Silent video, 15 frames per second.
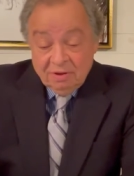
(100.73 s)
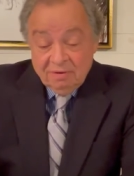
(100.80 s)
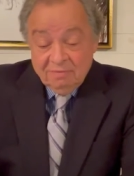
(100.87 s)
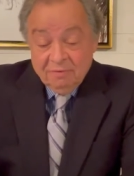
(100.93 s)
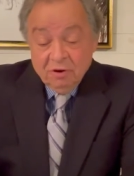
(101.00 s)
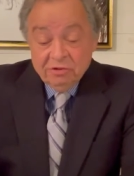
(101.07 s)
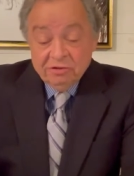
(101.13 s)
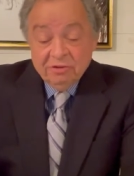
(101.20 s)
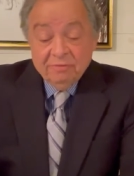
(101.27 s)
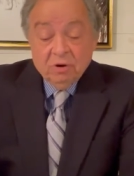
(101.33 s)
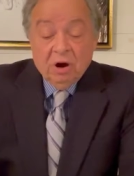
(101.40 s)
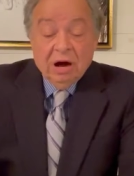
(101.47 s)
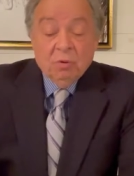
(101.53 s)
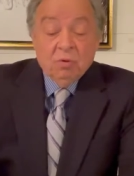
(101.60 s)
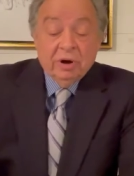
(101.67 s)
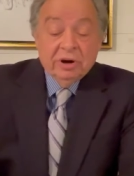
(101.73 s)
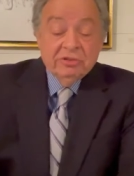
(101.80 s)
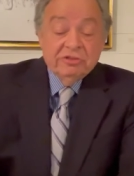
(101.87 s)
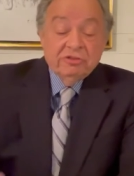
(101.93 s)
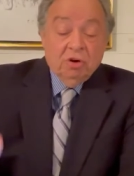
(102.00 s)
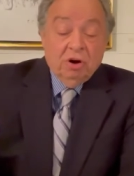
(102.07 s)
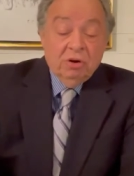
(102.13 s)
First of all, I want to
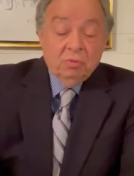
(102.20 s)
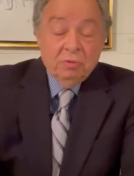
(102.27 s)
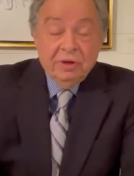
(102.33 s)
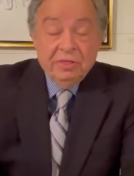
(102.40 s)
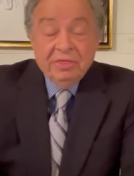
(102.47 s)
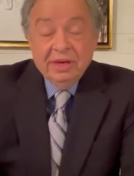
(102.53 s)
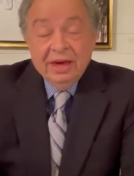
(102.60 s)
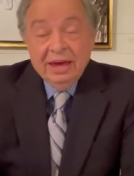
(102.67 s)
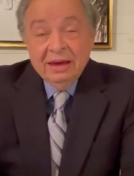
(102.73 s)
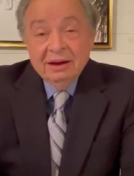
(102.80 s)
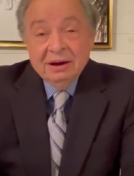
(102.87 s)
start with a,